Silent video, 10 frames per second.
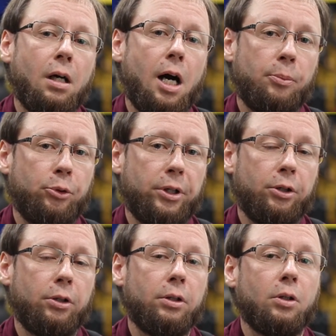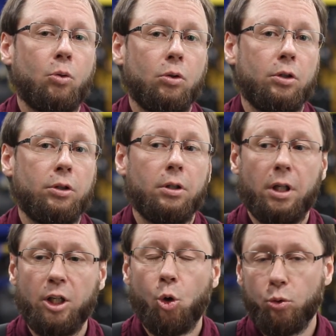operator or
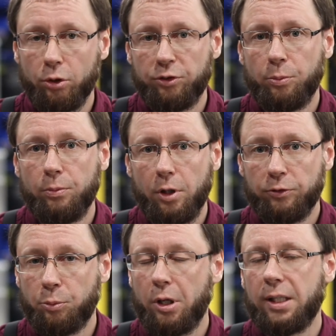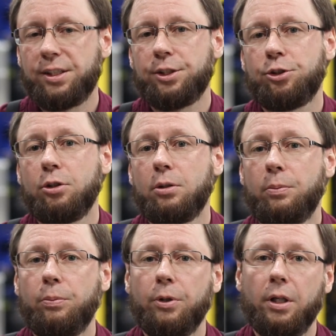an owner of a processor,
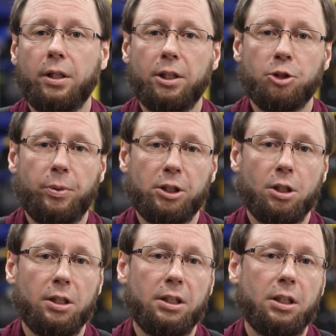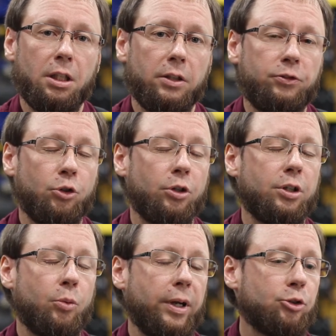but especially if you're
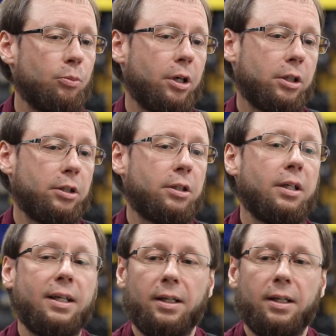in the rental market,